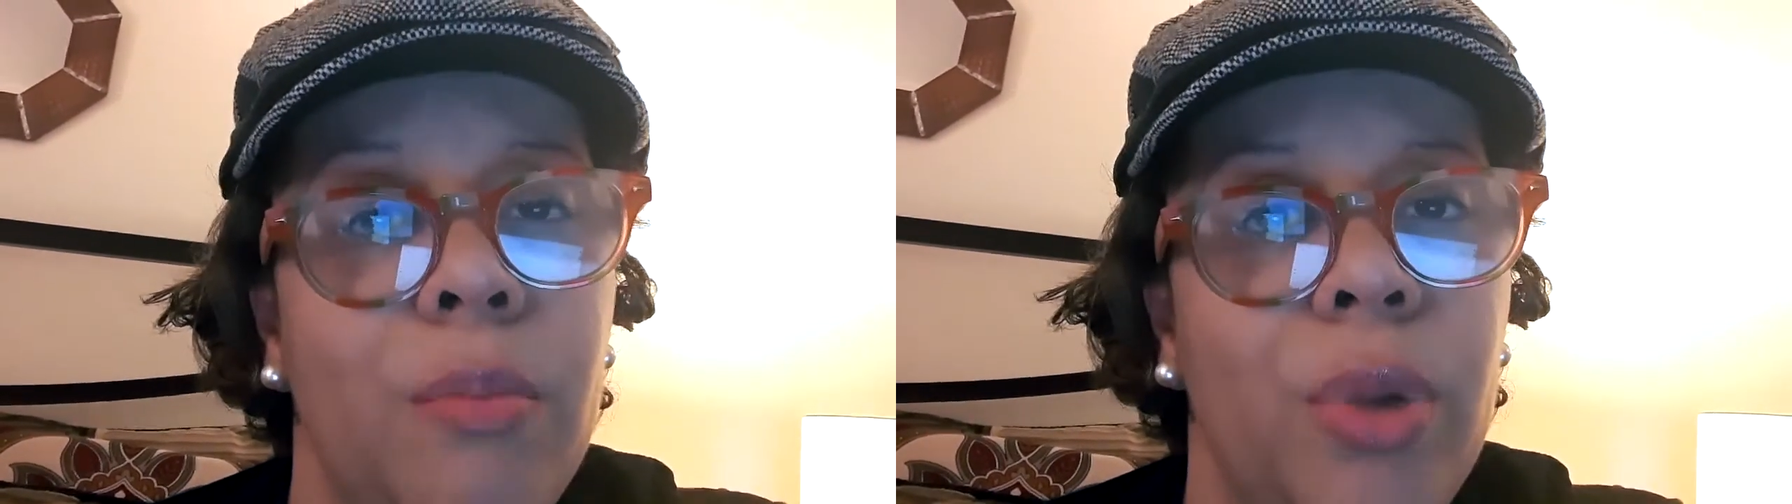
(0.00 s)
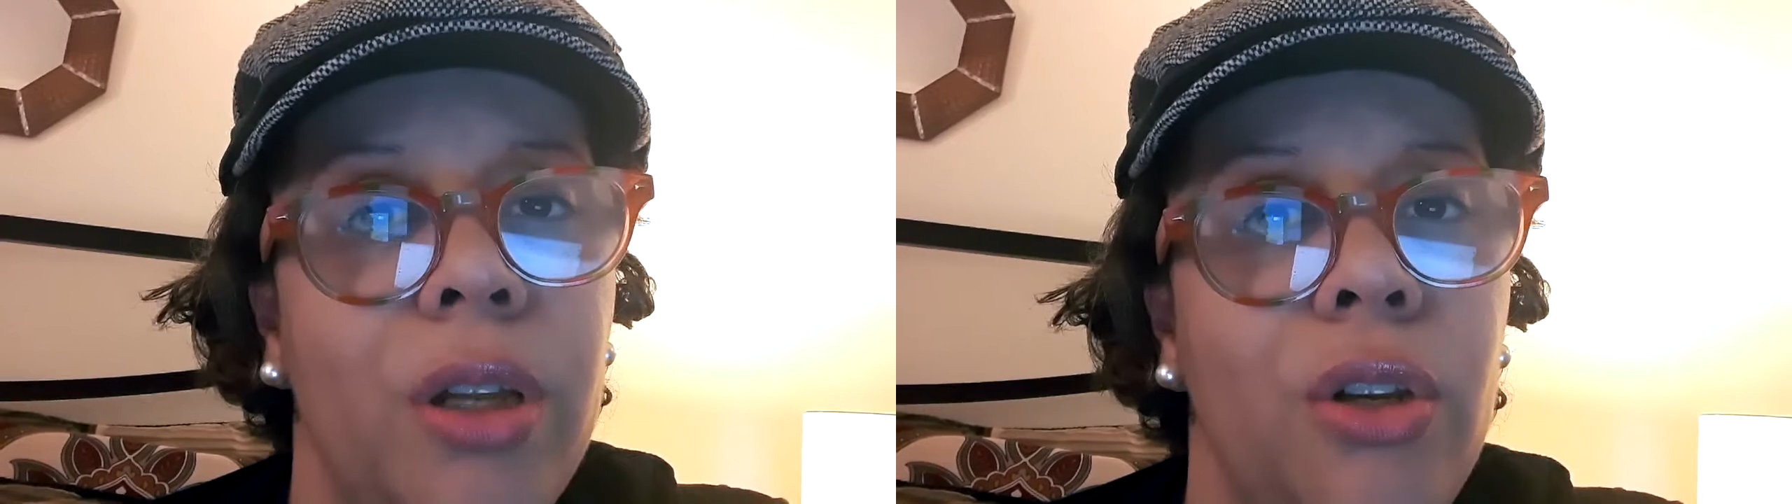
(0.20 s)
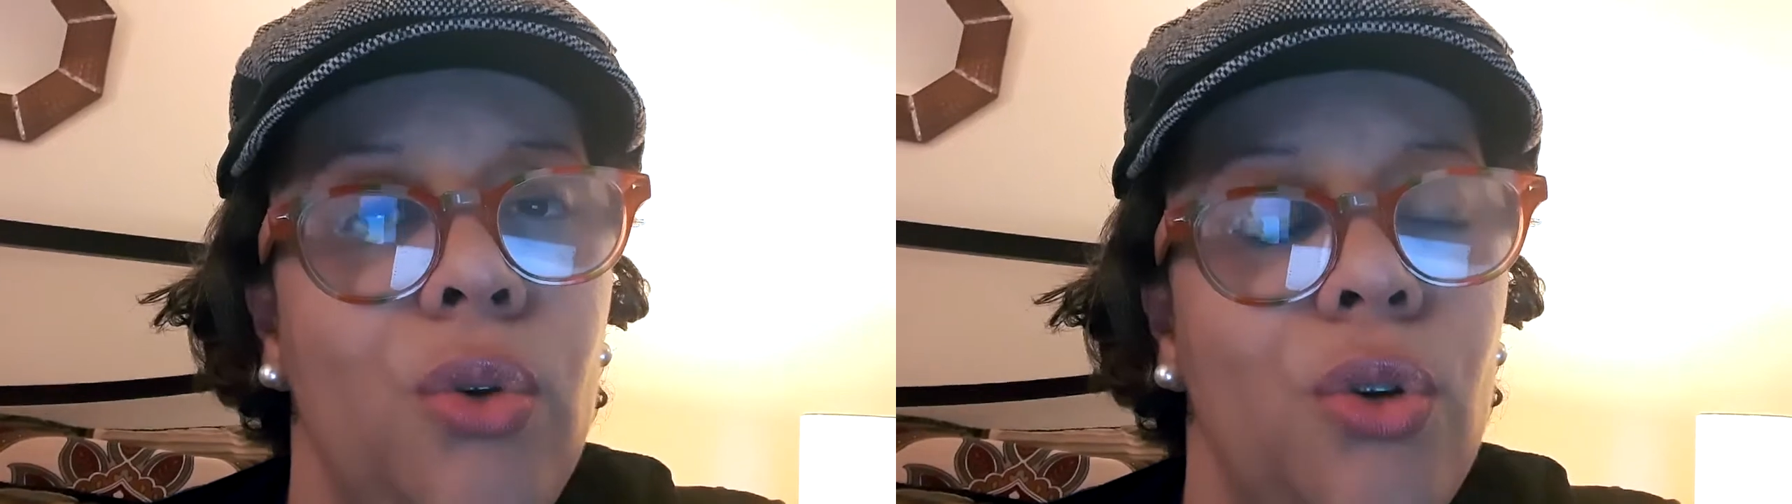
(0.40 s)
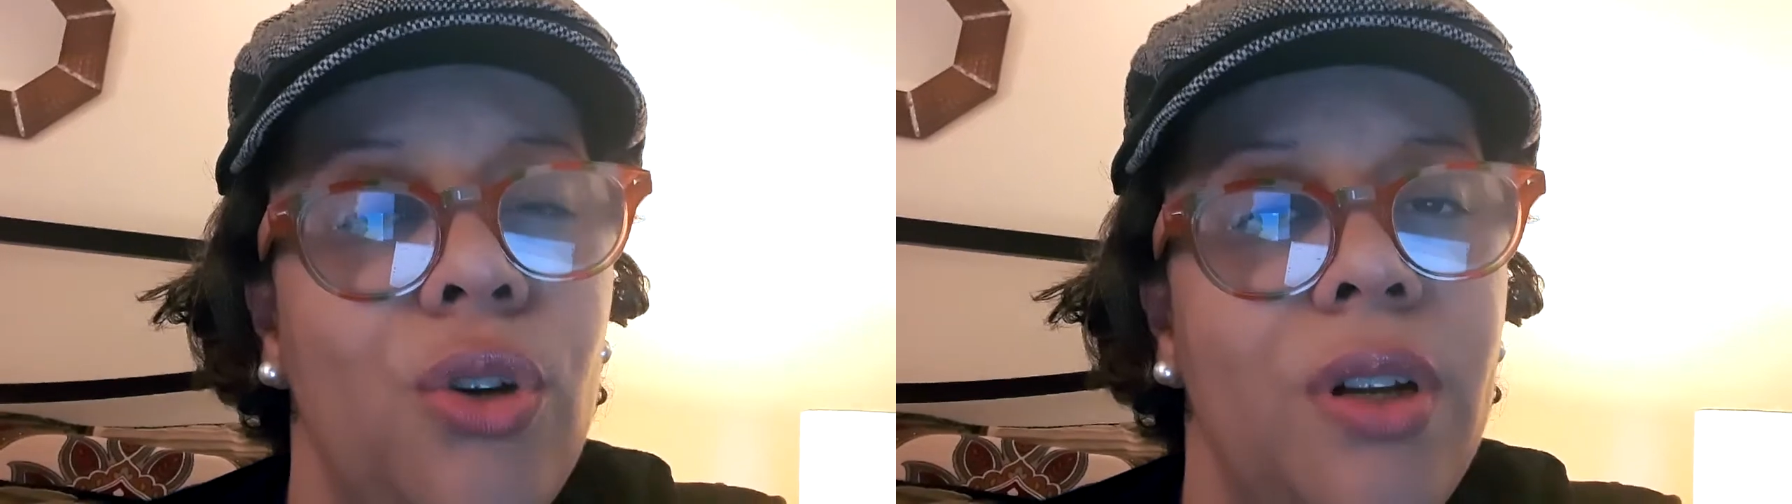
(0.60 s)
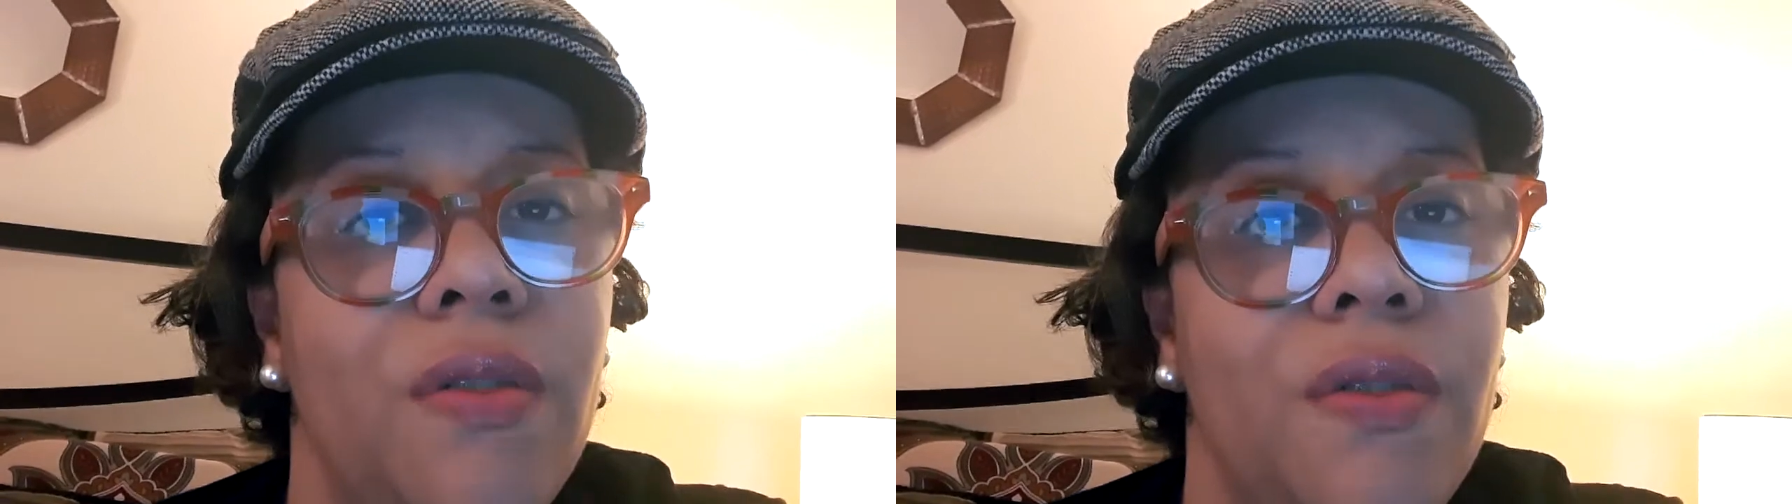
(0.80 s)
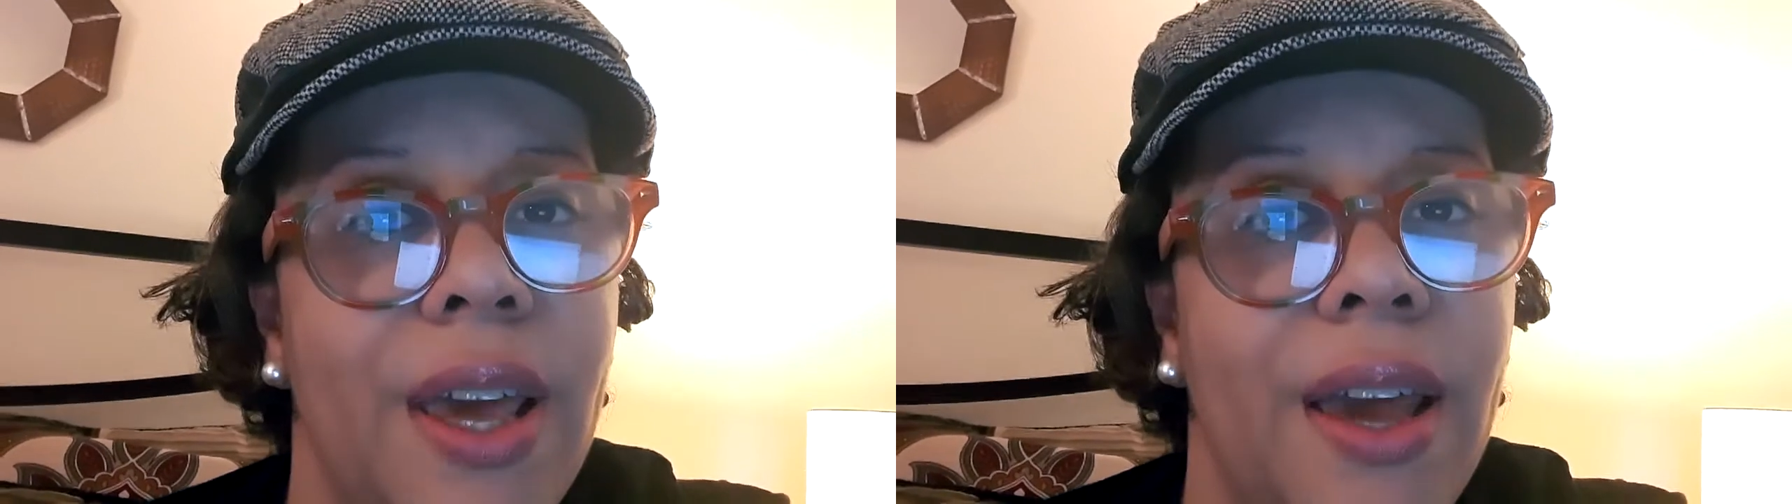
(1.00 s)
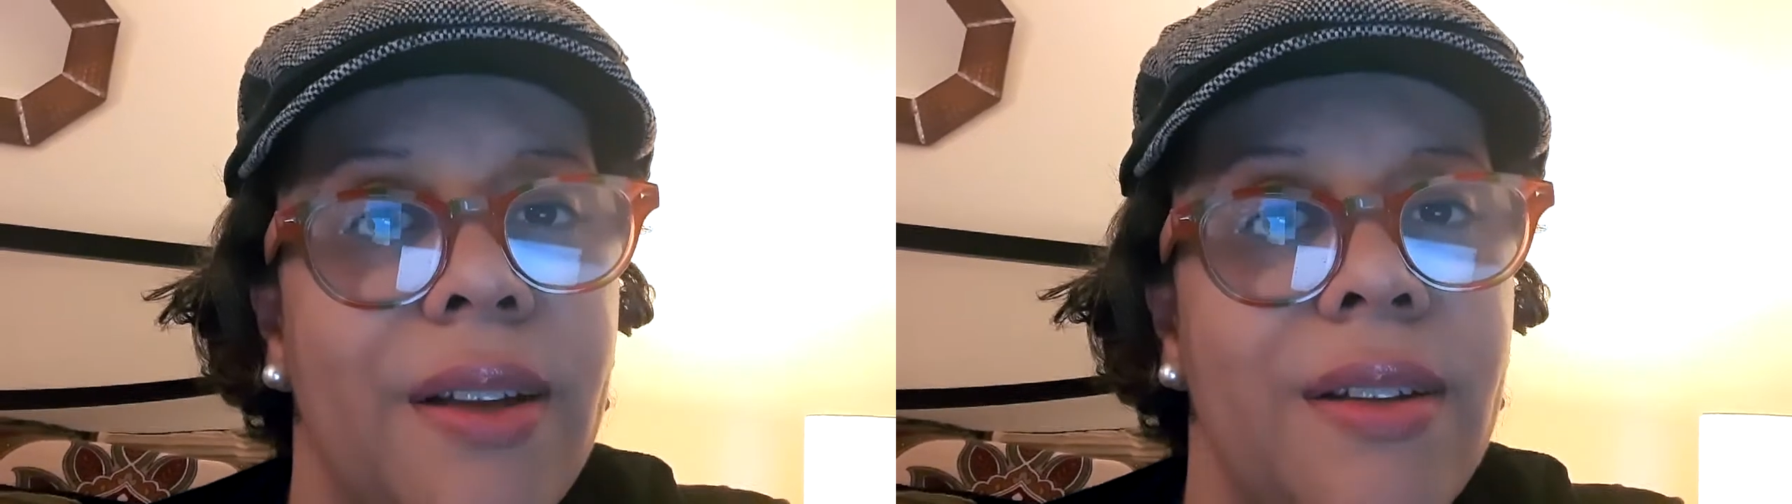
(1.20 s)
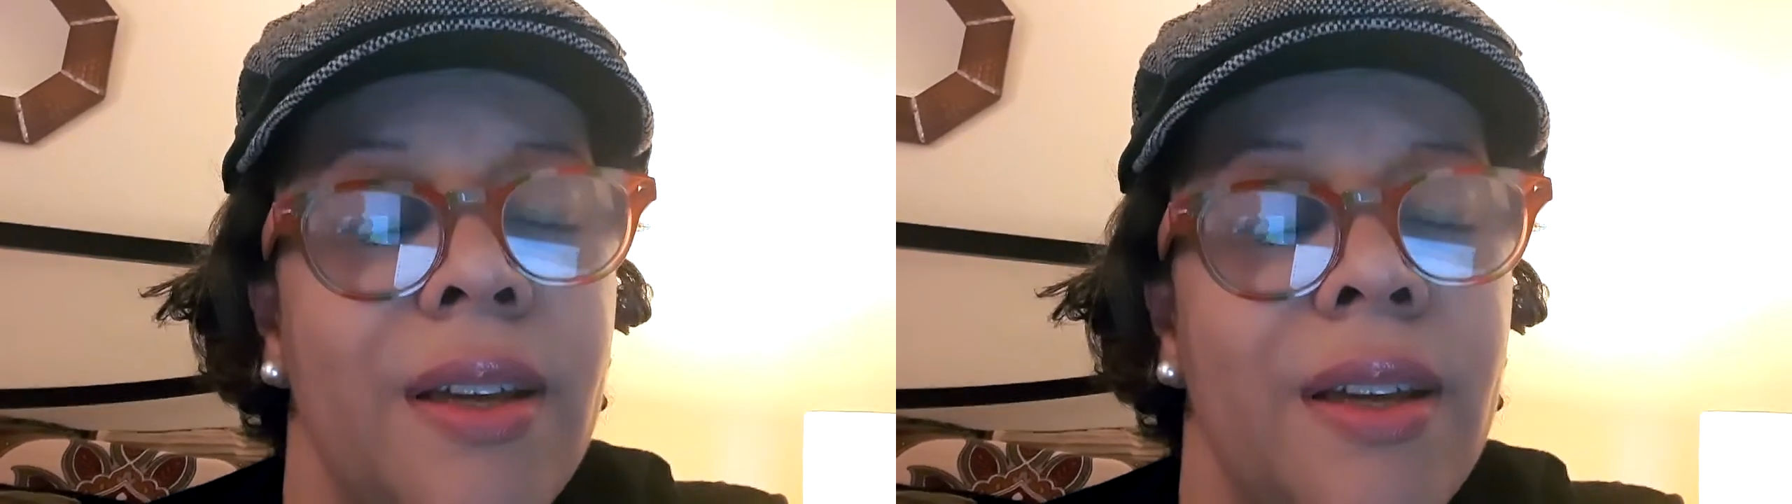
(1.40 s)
but you could in fact